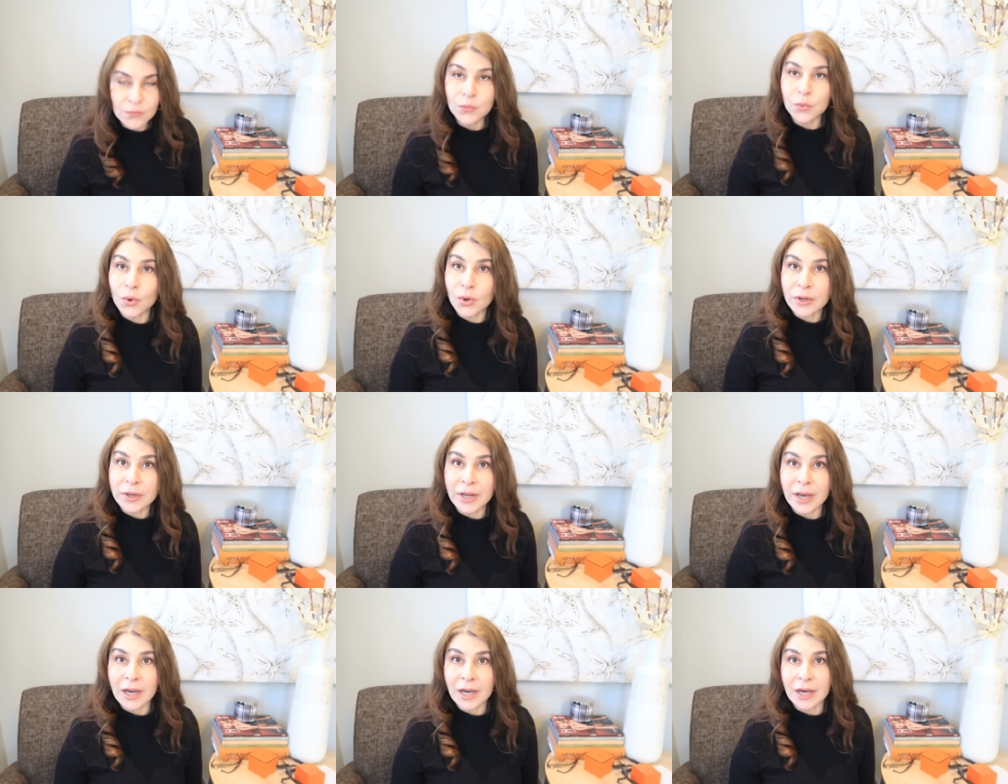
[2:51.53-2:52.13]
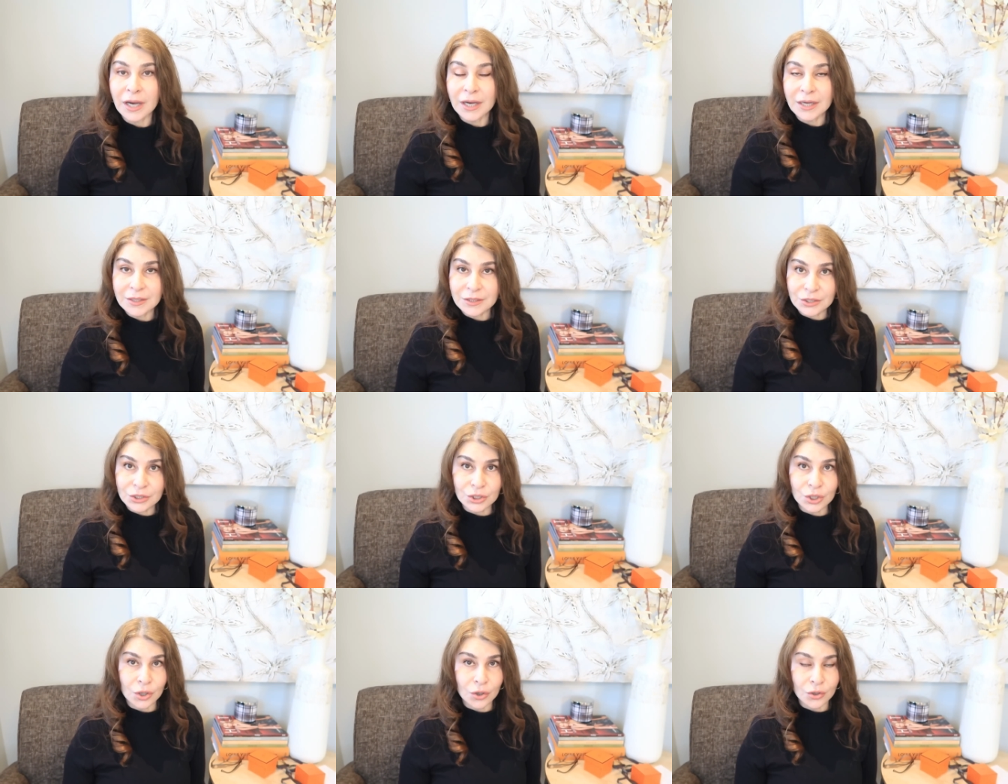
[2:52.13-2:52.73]
wanna
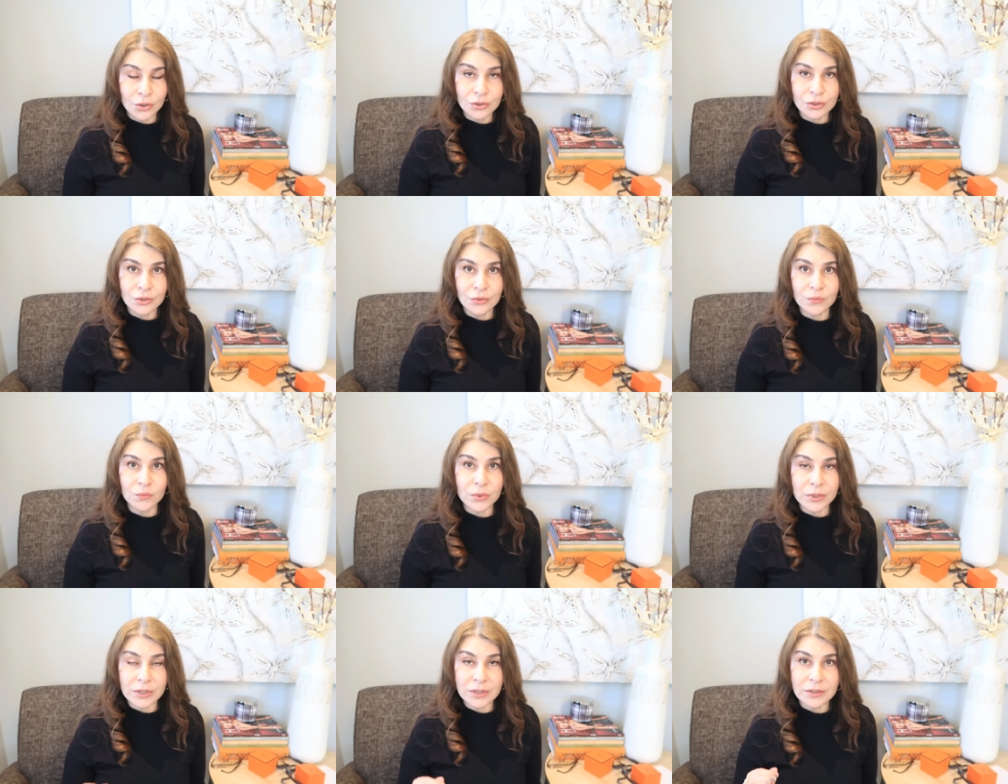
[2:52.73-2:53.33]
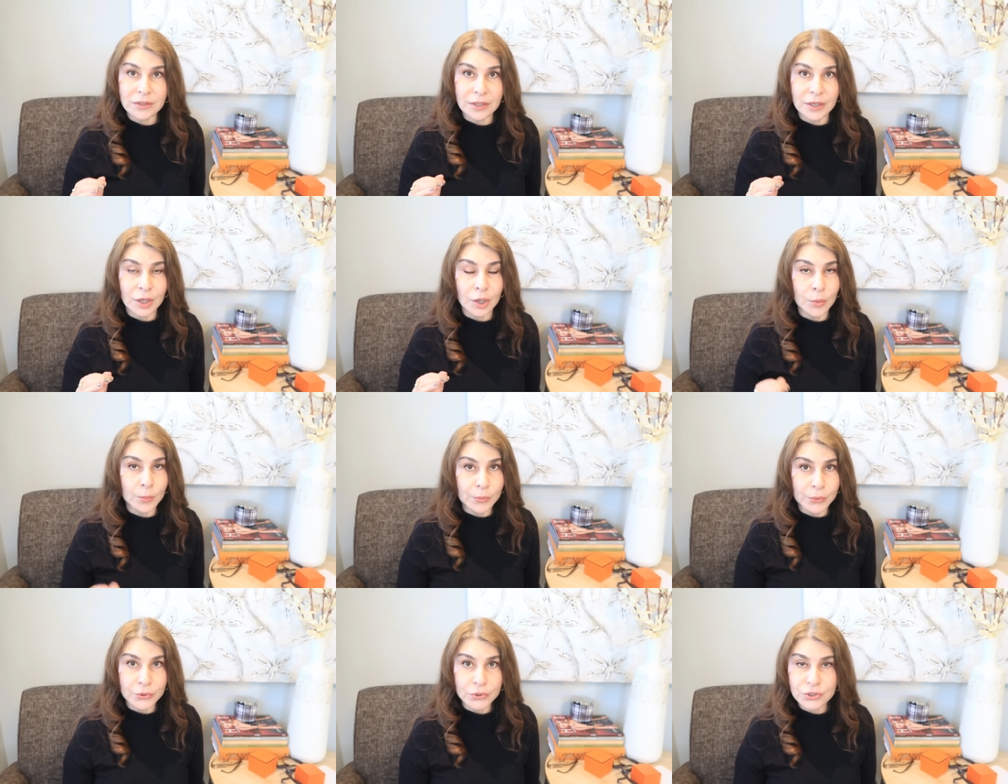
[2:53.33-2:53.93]
start with
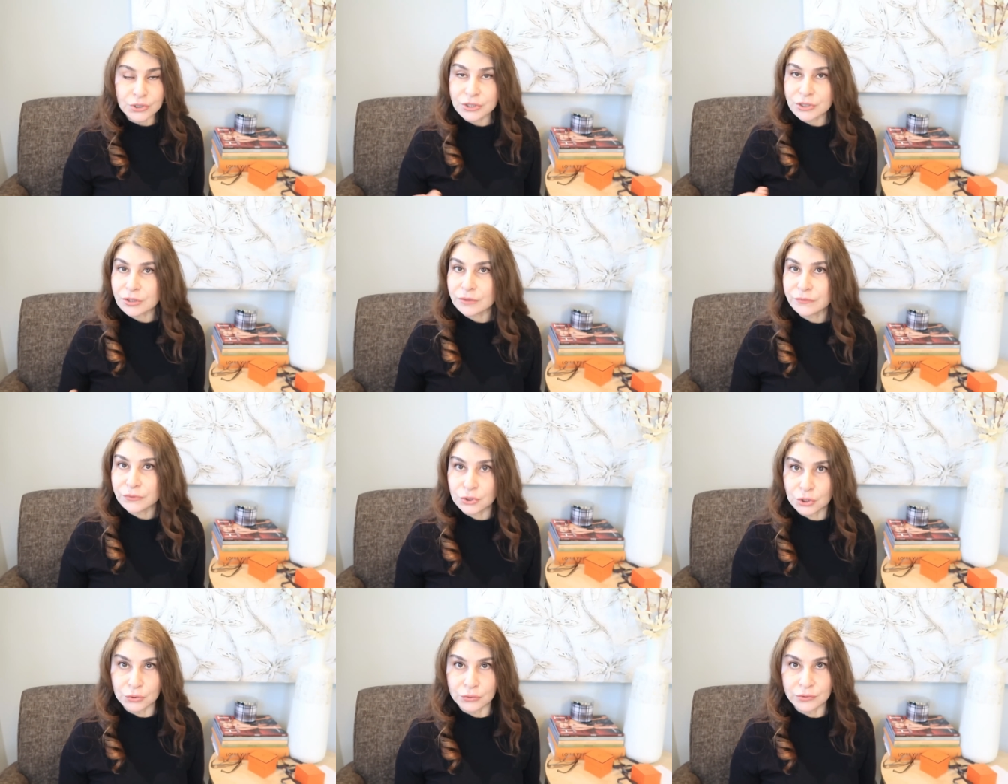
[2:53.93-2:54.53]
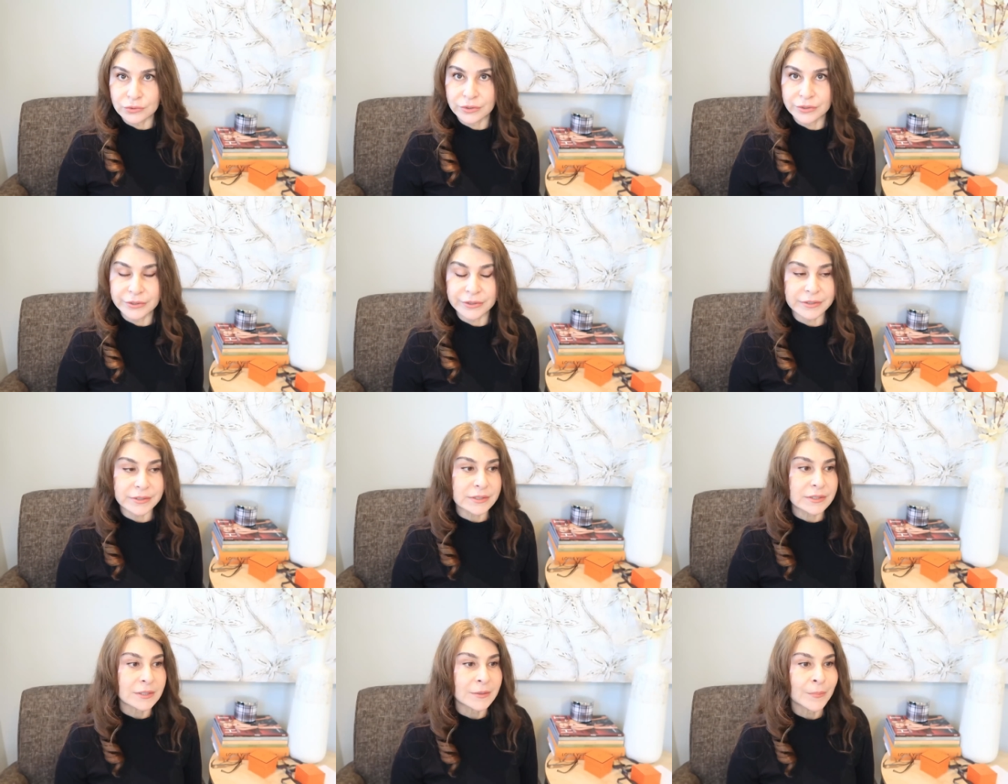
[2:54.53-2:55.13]
the purchase of
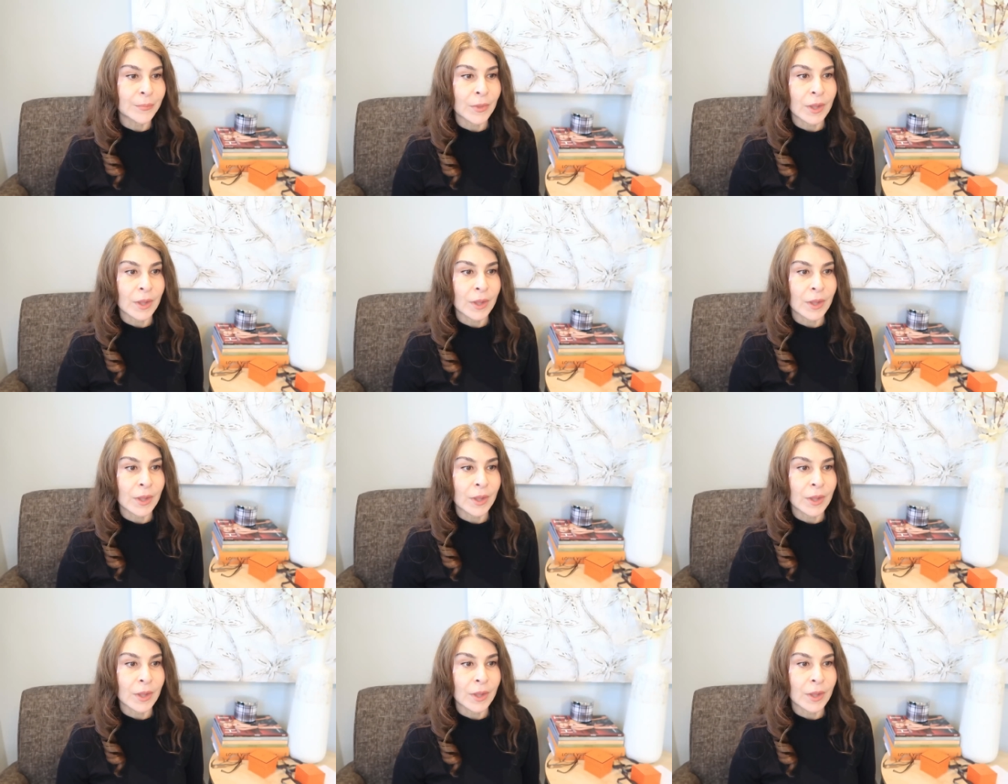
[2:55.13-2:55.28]
jewelries